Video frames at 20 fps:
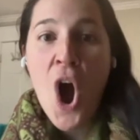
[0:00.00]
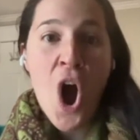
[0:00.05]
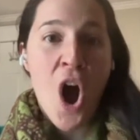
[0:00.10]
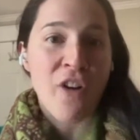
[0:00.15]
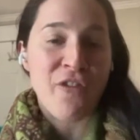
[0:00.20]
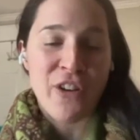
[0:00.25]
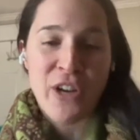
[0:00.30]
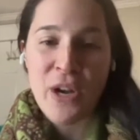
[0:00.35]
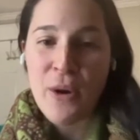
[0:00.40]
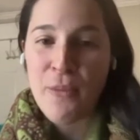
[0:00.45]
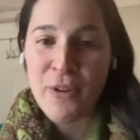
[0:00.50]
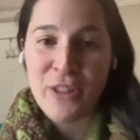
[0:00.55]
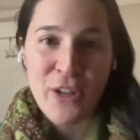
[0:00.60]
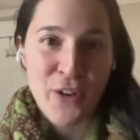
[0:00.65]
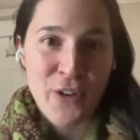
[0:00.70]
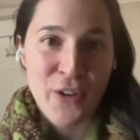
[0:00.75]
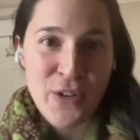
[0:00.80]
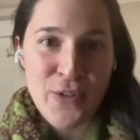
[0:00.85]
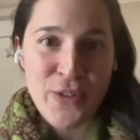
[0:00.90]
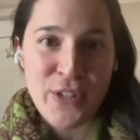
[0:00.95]
off and not what
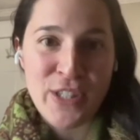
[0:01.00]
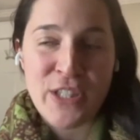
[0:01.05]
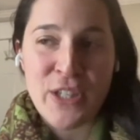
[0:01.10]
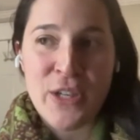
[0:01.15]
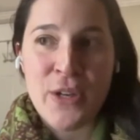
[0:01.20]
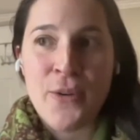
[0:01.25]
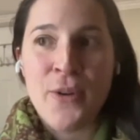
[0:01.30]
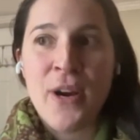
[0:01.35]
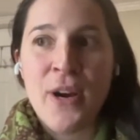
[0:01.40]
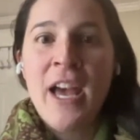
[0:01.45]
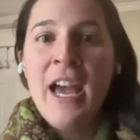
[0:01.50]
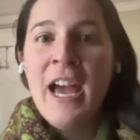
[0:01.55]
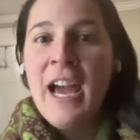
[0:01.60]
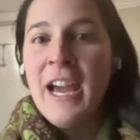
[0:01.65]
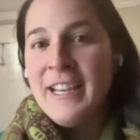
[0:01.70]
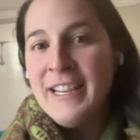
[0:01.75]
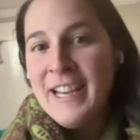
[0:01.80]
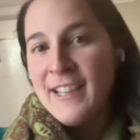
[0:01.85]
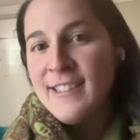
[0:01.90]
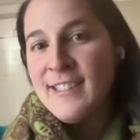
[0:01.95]
they're used to
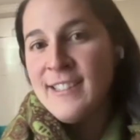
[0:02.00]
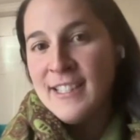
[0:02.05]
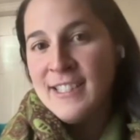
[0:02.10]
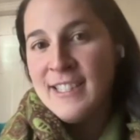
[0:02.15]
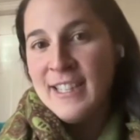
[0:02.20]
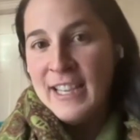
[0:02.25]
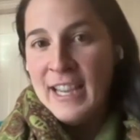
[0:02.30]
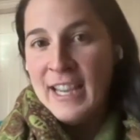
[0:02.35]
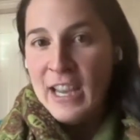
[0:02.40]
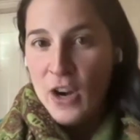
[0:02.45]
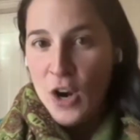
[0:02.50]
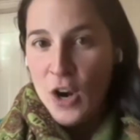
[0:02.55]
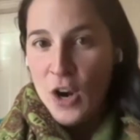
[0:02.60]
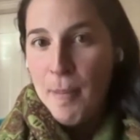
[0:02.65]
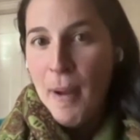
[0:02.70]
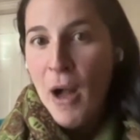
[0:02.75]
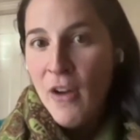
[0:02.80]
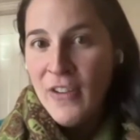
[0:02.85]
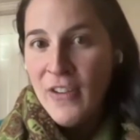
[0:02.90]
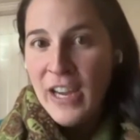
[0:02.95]
and yes that's like in
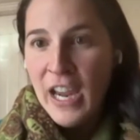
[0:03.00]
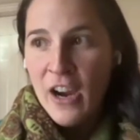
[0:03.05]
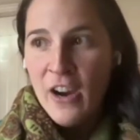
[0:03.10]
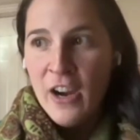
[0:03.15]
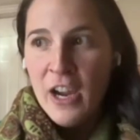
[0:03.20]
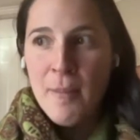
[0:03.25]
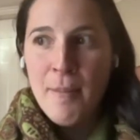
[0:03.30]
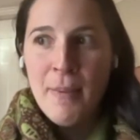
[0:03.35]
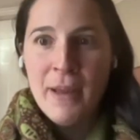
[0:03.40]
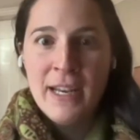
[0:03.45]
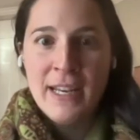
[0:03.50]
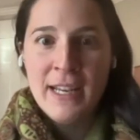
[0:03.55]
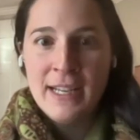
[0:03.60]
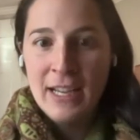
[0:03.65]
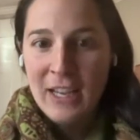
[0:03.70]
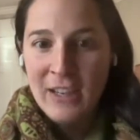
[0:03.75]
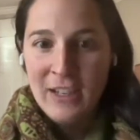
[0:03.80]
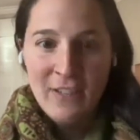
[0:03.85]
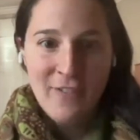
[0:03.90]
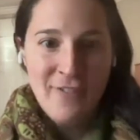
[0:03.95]
our pelvic area but
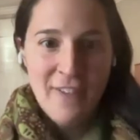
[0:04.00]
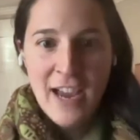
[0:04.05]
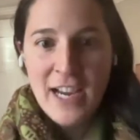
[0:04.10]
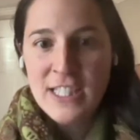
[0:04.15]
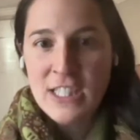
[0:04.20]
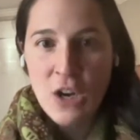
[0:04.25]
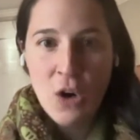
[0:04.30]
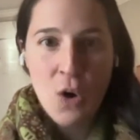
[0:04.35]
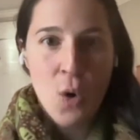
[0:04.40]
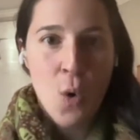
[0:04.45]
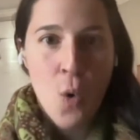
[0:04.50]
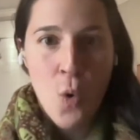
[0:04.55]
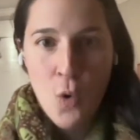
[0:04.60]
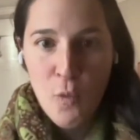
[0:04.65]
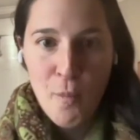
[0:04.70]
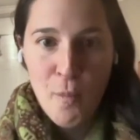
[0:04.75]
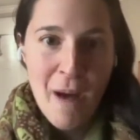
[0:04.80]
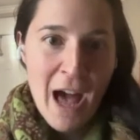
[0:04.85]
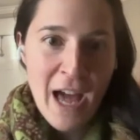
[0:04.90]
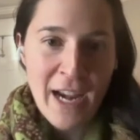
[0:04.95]
it, it affects our
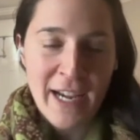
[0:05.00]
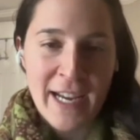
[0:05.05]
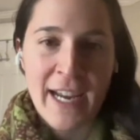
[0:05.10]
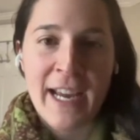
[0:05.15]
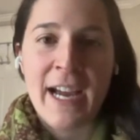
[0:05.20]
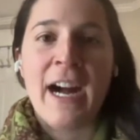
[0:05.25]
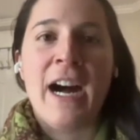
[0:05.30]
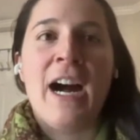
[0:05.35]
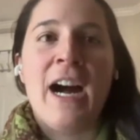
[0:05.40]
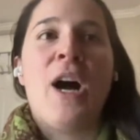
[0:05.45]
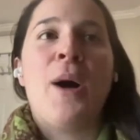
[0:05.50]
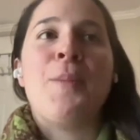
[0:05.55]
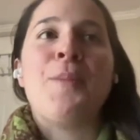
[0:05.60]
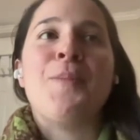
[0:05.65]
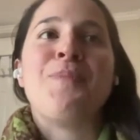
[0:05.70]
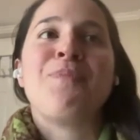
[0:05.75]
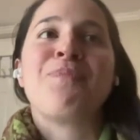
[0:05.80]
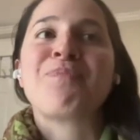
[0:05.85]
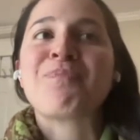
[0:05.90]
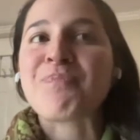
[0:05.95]
whole body
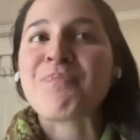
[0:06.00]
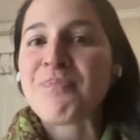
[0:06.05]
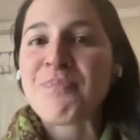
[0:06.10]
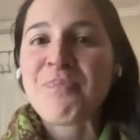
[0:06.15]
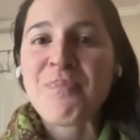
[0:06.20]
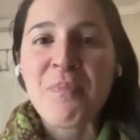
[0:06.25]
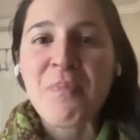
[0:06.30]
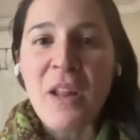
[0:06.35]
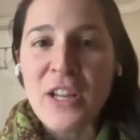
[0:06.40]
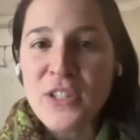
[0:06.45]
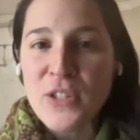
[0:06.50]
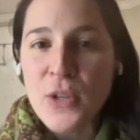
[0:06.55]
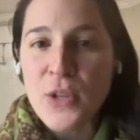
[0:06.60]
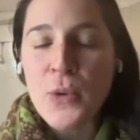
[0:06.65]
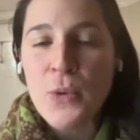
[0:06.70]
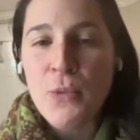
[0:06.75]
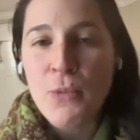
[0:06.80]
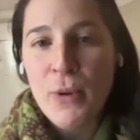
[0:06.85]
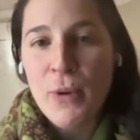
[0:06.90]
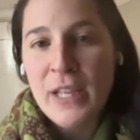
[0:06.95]
um, and so
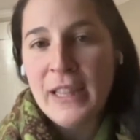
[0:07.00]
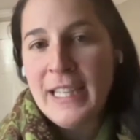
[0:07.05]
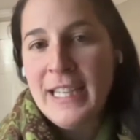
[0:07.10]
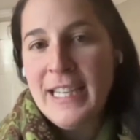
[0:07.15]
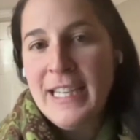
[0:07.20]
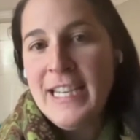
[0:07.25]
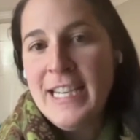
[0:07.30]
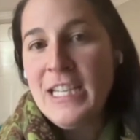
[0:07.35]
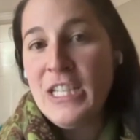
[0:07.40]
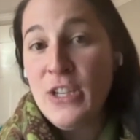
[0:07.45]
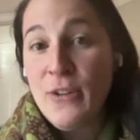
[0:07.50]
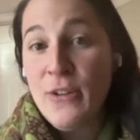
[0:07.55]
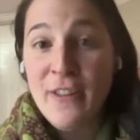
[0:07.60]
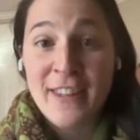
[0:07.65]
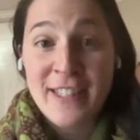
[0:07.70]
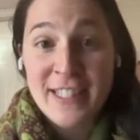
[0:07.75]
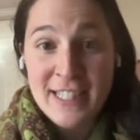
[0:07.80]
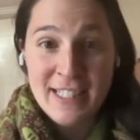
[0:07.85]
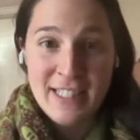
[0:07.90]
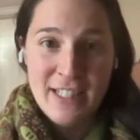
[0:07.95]
you really need to
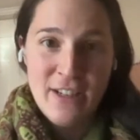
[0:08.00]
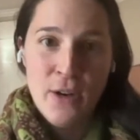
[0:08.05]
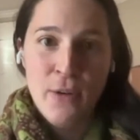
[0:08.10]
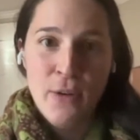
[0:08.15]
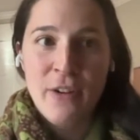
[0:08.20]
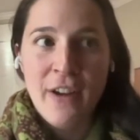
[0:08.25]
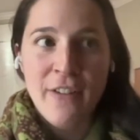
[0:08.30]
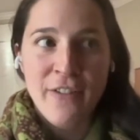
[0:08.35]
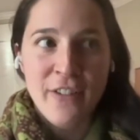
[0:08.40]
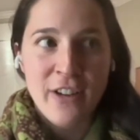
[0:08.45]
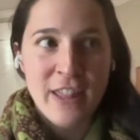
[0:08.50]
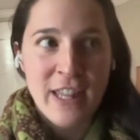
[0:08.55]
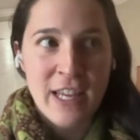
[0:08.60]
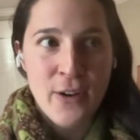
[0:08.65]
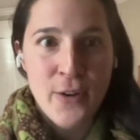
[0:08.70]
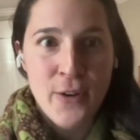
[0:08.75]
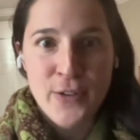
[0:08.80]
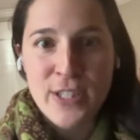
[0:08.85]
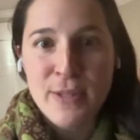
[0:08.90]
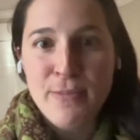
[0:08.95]
and this is you know if
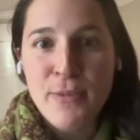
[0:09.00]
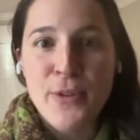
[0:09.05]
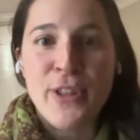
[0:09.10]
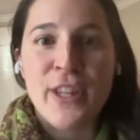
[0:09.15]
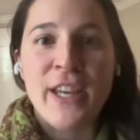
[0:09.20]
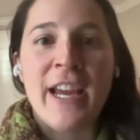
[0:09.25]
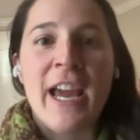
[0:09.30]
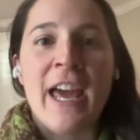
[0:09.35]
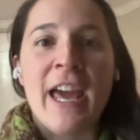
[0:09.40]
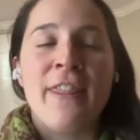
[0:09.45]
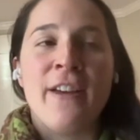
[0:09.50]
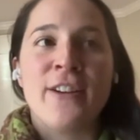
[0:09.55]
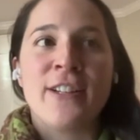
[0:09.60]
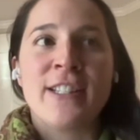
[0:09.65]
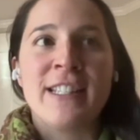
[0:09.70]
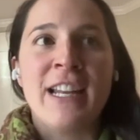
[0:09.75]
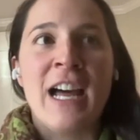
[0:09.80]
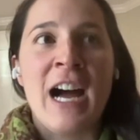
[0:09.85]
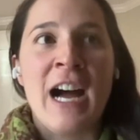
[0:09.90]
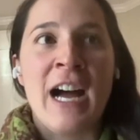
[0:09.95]
everything goes smoothly and
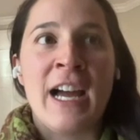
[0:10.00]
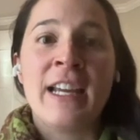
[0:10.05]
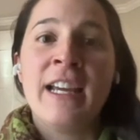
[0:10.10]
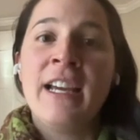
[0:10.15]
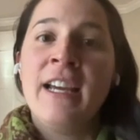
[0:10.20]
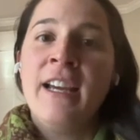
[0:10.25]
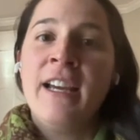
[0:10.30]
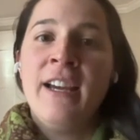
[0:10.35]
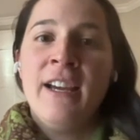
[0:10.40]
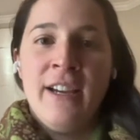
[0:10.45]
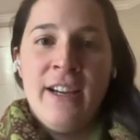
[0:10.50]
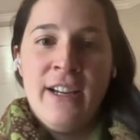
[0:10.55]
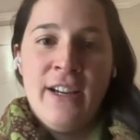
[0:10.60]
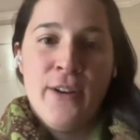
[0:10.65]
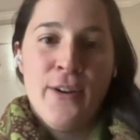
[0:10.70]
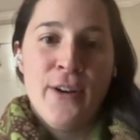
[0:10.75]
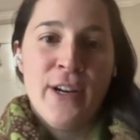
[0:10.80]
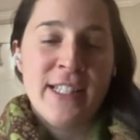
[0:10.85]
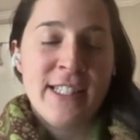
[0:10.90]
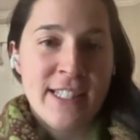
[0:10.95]
there's not
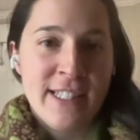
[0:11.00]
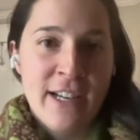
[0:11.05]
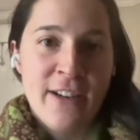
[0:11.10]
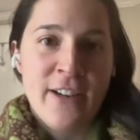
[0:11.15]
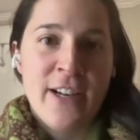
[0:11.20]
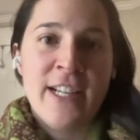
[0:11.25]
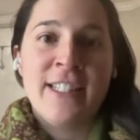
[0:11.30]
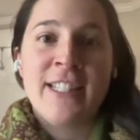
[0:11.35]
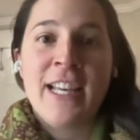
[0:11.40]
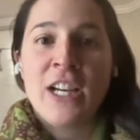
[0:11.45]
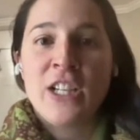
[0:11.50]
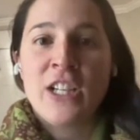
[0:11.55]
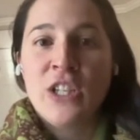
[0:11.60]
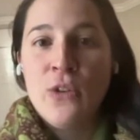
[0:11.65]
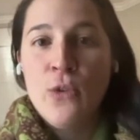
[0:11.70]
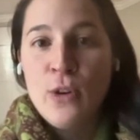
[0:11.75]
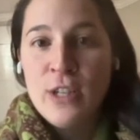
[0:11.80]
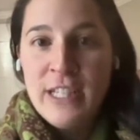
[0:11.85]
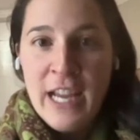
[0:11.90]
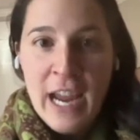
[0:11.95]
you know, a cesarean
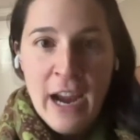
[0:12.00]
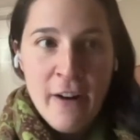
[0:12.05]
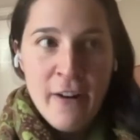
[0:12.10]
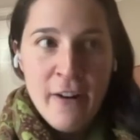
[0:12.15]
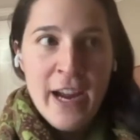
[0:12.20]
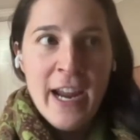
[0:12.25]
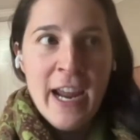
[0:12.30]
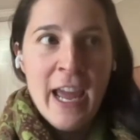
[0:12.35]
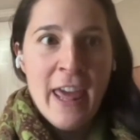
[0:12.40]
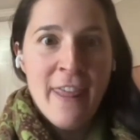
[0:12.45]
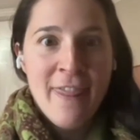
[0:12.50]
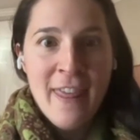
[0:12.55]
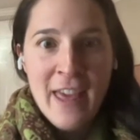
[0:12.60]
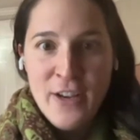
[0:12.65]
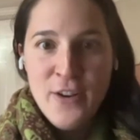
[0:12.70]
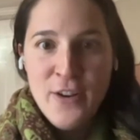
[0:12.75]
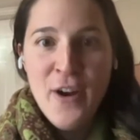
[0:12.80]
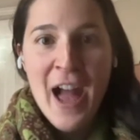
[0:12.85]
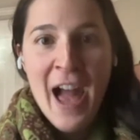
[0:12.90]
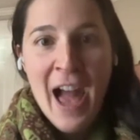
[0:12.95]
section or tearing, and
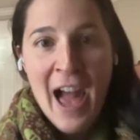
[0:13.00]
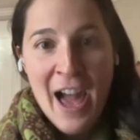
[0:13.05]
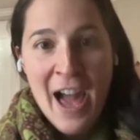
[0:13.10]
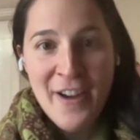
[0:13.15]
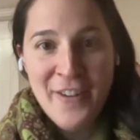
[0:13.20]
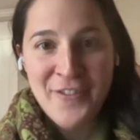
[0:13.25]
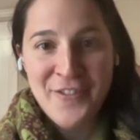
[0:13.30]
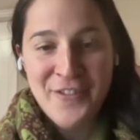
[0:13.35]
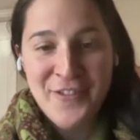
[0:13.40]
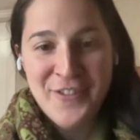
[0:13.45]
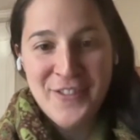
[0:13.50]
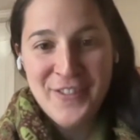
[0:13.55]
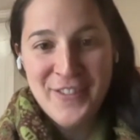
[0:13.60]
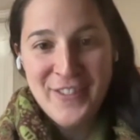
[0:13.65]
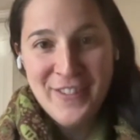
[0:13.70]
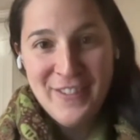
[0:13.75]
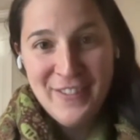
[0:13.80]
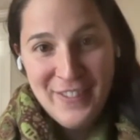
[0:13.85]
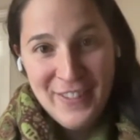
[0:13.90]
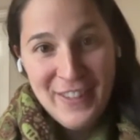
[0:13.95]
then you have
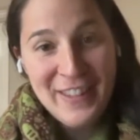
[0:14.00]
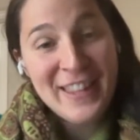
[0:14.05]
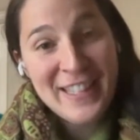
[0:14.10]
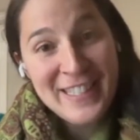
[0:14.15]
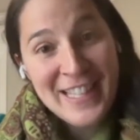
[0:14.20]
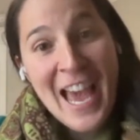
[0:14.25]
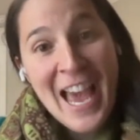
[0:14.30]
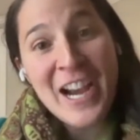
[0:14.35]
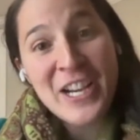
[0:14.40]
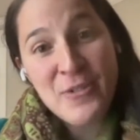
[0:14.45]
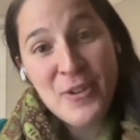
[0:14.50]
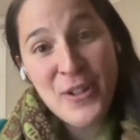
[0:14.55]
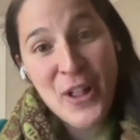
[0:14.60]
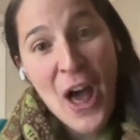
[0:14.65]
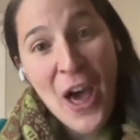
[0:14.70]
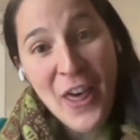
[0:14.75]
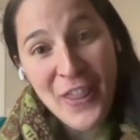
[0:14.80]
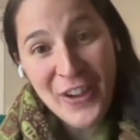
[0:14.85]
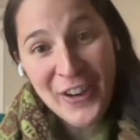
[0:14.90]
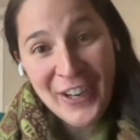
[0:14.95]
like this
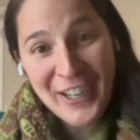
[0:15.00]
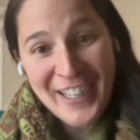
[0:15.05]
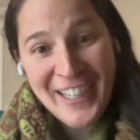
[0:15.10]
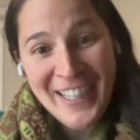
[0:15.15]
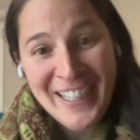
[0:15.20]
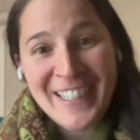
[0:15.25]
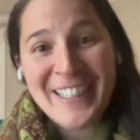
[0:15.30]
actual other